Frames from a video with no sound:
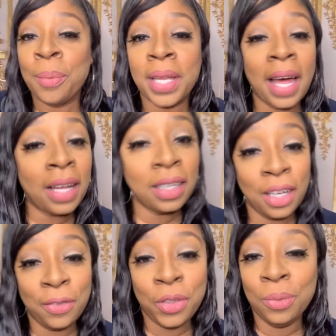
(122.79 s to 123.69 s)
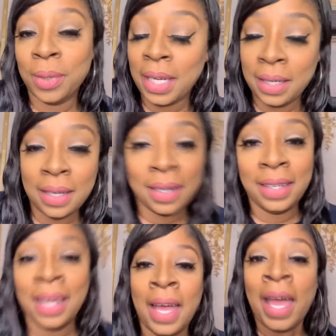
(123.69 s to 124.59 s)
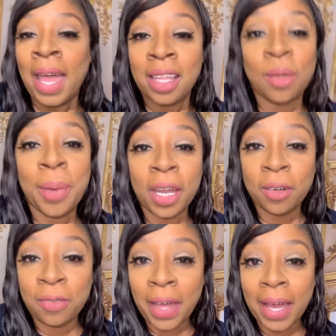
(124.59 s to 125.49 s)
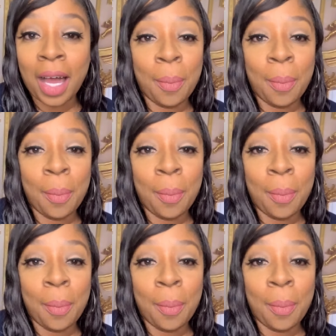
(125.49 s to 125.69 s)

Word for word: But I love you, Kiki. As a matter of fact,